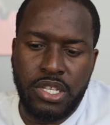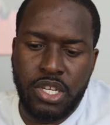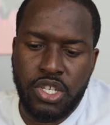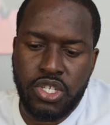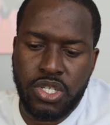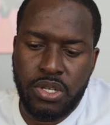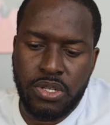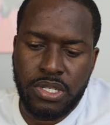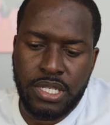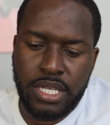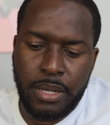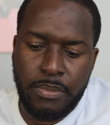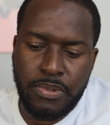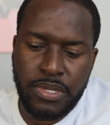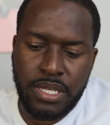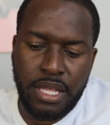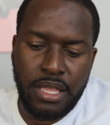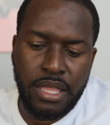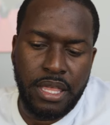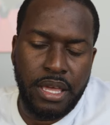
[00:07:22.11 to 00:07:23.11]
additional
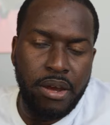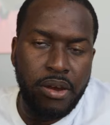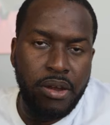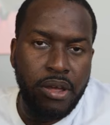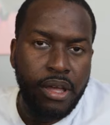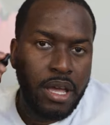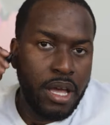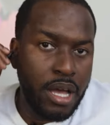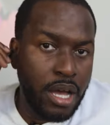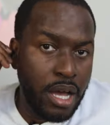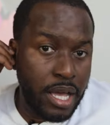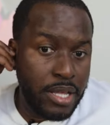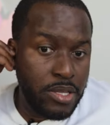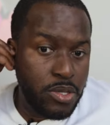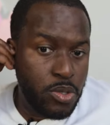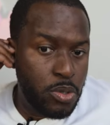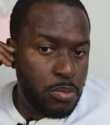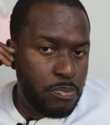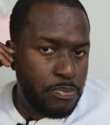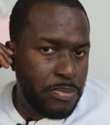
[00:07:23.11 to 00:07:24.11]
tips in there.
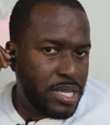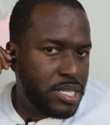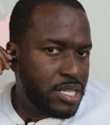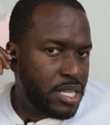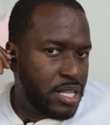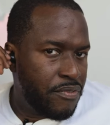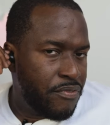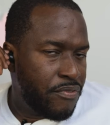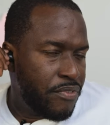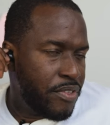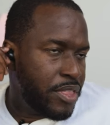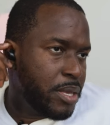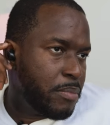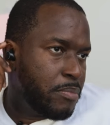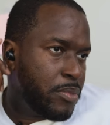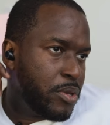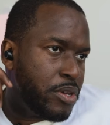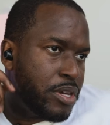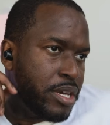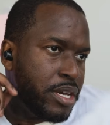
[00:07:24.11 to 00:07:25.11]
And you basically fit
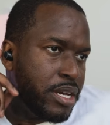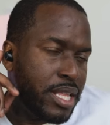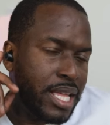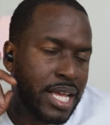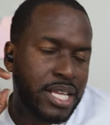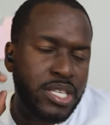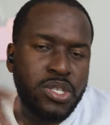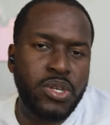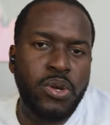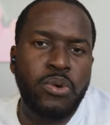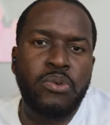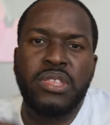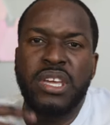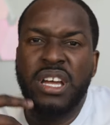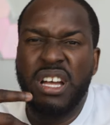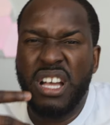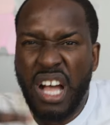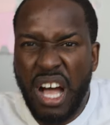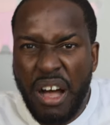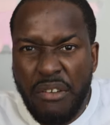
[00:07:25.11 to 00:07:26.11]
them in your ear like so.
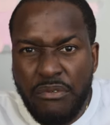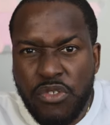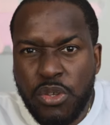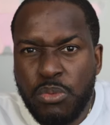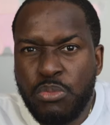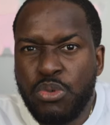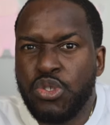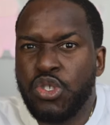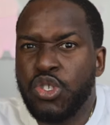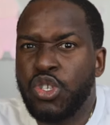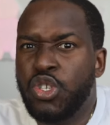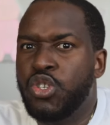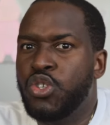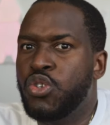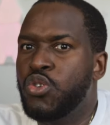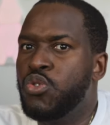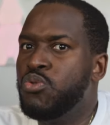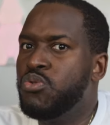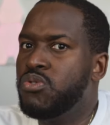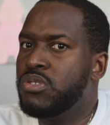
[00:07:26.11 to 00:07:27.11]
They're comfortable to
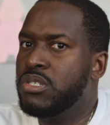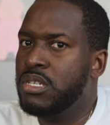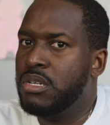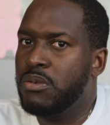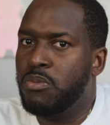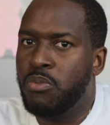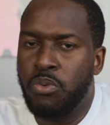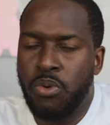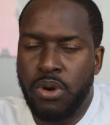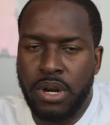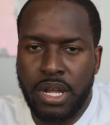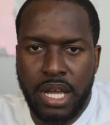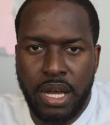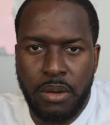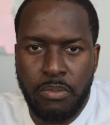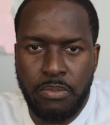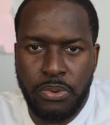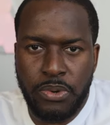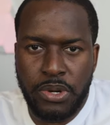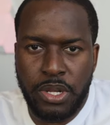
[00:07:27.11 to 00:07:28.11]
use, they work
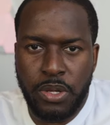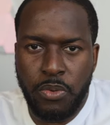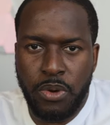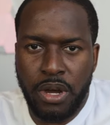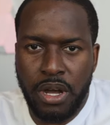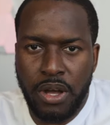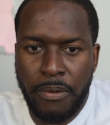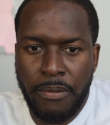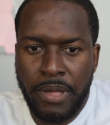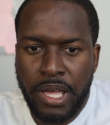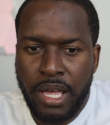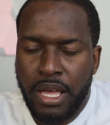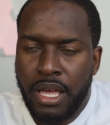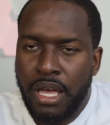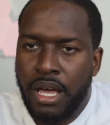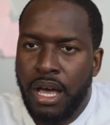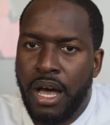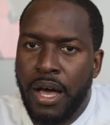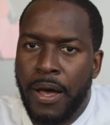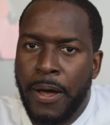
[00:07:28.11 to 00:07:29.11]
out pretty well.
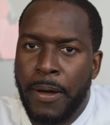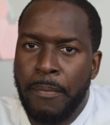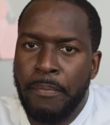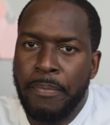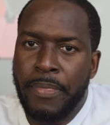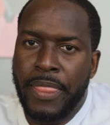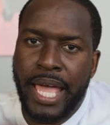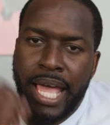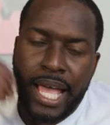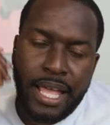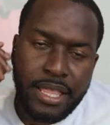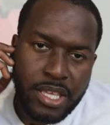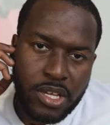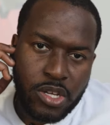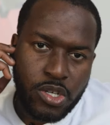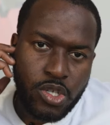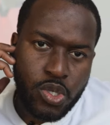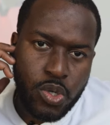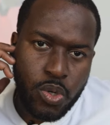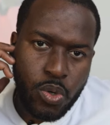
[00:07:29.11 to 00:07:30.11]
Um, and the
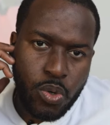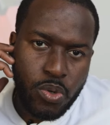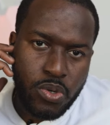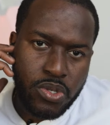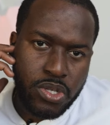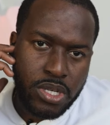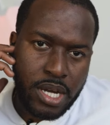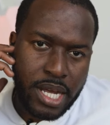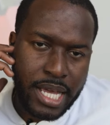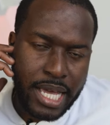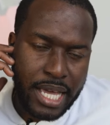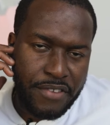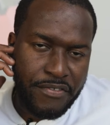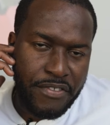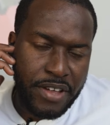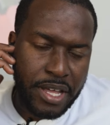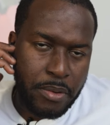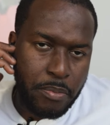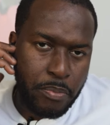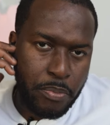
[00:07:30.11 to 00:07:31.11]
controls are kind of
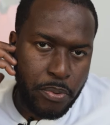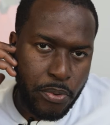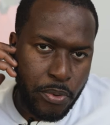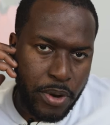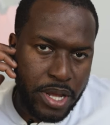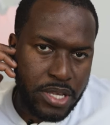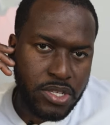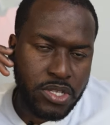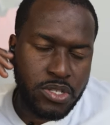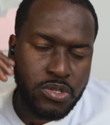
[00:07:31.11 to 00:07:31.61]
like a press